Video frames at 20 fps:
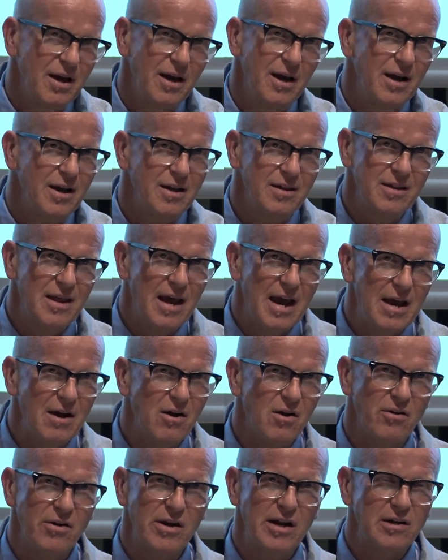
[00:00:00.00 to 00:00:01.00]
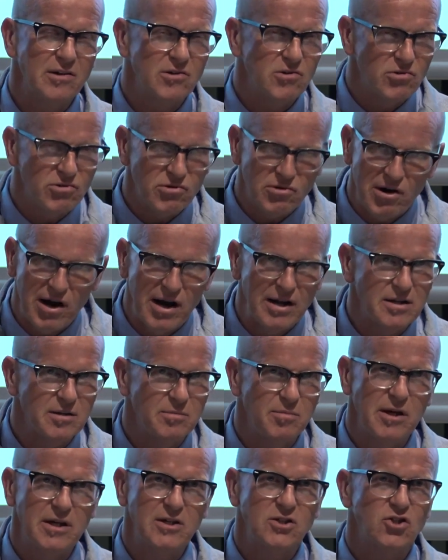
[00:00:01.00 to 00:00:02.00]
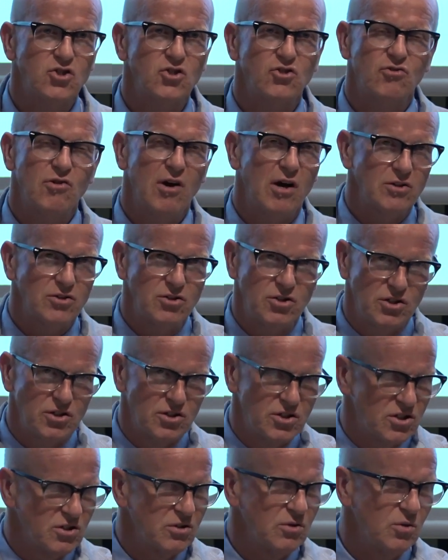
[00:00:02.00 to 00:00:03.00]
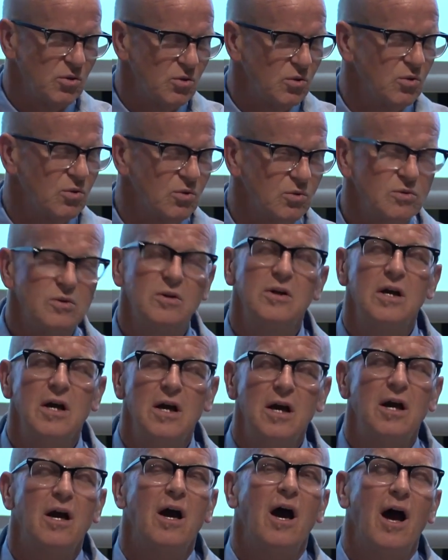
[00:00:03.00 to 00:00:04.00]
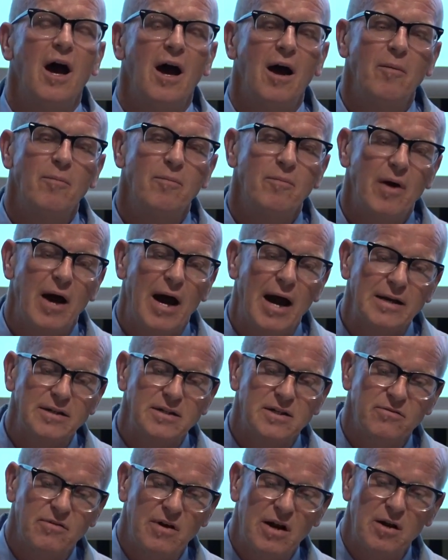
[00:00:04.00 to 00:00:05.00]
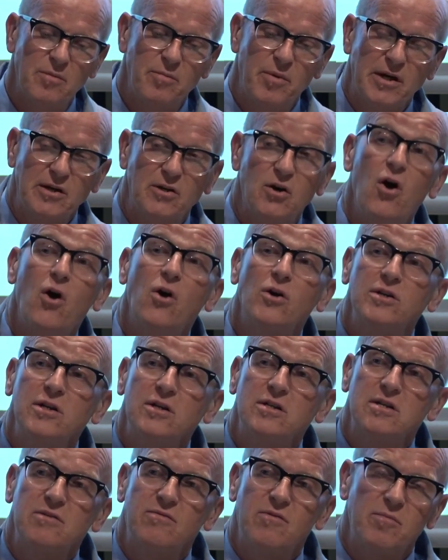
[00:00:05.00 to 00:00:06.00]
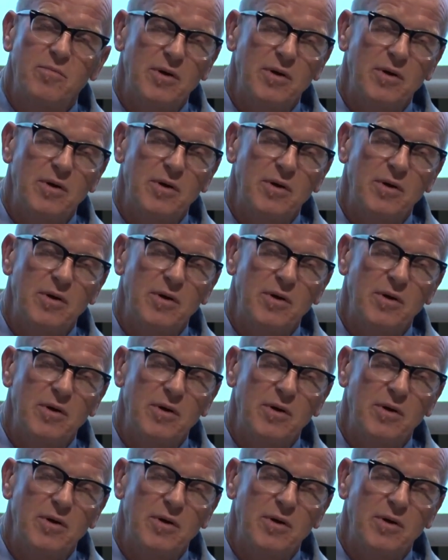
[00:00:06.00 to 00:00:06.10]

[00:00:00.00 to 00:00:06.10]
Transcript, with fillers: eh, they are an incredibly structured school um, at developing cognitive